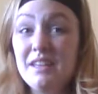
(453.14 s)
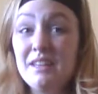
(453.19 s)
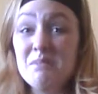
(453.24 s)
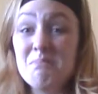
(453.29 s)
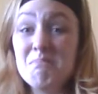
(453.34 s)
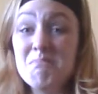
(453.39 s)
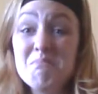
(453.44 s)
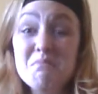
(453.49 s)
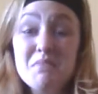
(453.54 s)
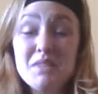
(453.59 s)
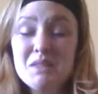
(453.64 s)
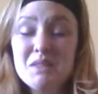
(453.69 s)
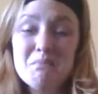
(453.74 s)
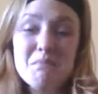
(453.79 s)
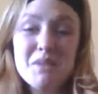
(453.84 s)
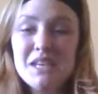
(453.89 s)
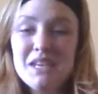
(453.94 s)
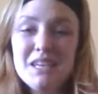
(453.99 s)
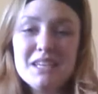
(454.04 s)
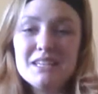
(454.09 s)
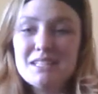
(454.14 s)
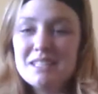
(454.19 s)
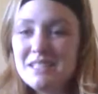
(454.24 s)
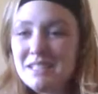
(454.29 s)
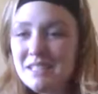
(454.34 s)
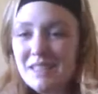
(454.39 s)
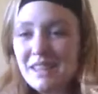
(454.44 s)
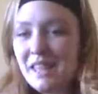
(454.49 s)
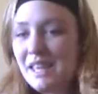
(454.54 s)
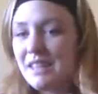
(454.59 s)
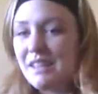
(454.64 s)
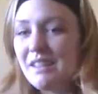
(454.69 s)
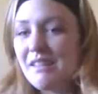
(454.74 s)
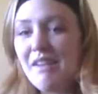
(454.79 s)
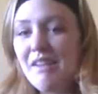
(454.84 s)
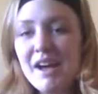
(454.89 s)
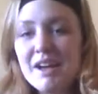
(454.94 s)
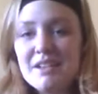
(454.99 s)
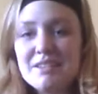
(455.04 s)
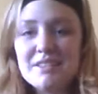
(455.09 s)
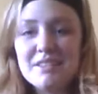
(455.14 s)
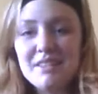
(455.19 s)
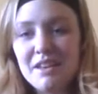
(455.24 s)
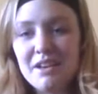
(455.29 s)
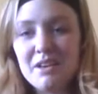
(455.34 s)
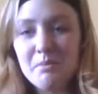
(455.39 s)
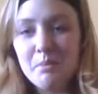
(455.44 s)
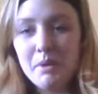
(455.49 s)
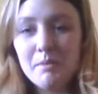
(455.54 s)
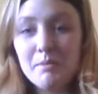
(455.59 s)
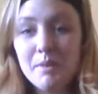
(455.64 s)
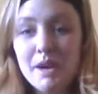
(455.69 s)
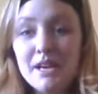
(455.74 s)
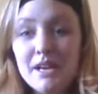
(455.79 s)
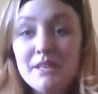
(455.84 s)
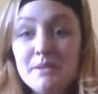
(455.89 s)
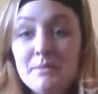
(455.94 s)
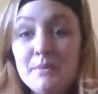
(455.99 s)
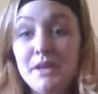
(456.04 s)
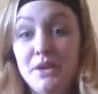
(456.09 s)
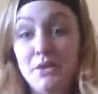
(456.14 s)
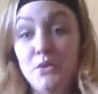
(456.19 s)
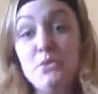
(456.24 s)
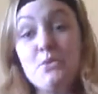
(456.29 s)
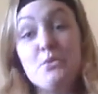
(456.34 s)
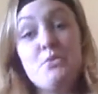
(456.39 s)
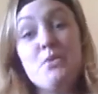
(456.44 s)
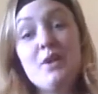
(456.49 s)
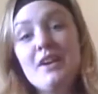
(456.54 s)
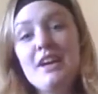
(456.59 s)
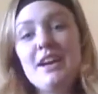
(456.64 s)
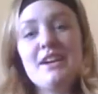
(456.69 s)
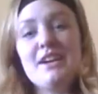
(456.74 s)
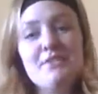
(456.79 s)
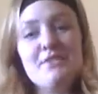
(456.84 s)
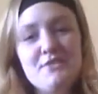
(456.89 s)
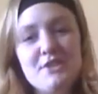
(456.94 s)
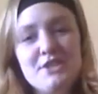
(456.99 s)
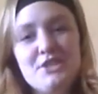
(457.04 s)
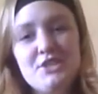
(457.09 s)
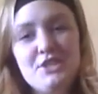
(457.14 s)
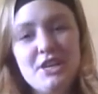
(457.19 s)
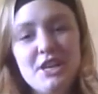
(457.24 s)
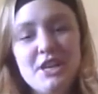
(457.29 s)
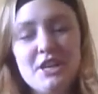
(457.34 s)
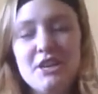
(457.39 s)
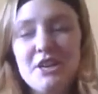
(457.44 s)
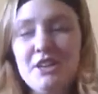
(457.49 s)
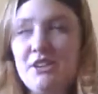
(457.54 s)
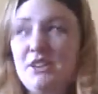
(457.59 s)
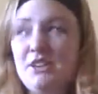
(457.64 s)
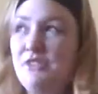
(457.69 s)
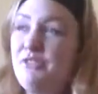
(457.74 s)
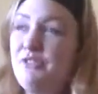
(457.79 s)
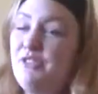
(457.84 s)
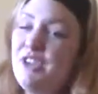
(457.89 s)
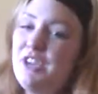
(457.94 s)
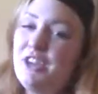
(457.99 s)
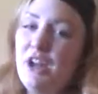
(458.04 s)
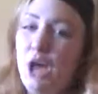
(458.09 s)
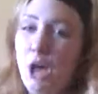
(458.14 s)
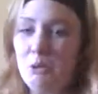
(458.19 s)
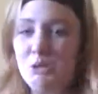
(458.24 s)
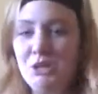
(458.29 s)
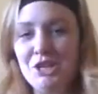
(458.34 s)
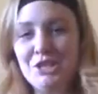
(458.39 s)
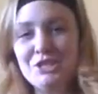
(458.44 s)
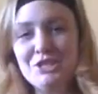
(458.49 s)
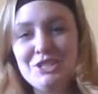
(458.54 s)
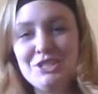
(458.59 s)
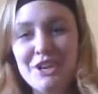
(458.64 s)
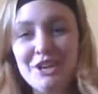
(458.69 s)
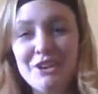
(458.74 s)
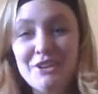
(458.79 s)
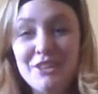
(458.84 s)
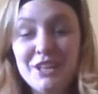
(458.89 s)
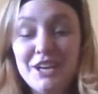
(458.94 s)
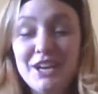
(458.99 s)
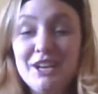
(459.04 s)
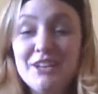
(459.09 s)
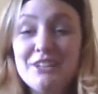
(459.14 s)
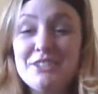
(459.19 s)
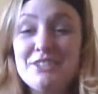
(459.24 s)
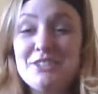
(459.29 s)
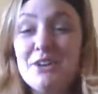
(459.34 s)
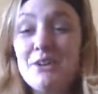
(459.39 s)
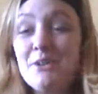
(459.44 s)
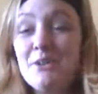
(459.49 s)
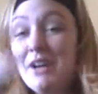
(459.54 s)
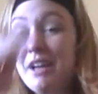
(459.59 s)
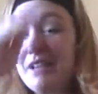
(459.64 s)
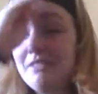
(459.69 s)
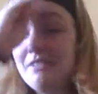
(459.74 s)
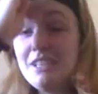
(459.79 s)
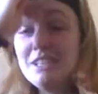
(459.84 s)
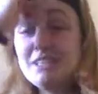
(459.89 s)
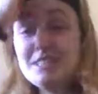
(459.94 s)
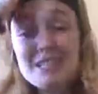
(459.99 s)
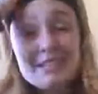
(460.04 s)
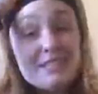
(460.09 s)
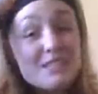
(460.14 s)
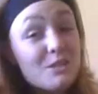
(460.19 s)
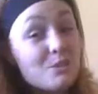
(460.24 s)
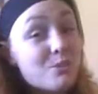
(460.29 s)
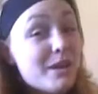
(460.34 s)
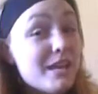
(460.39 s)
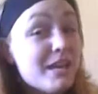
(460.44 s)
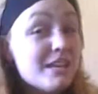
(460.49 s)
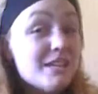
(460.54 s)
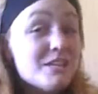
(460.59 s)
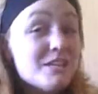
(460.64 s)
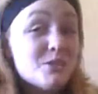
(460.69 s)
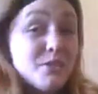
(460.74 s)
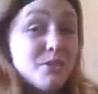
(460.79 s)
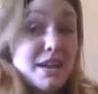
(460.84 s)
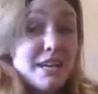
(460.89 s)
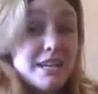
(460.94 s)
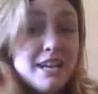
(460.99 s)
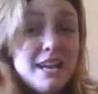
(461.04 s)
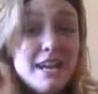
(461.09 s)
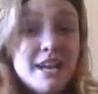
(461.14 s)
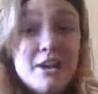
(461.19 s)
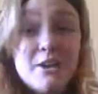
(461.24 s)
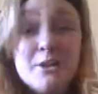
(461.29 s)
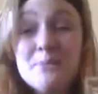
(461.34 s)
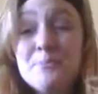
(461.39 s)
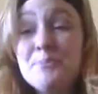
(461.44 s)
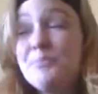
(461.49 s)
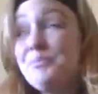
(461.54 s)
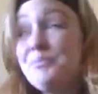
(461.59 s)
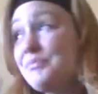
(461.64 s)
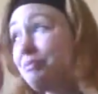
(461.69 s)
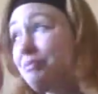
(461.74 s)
the meat is like the last thing on my mind. I'm like, ooh, what kind of vegetarian or vegan options are there? So at least that's the way it is right now.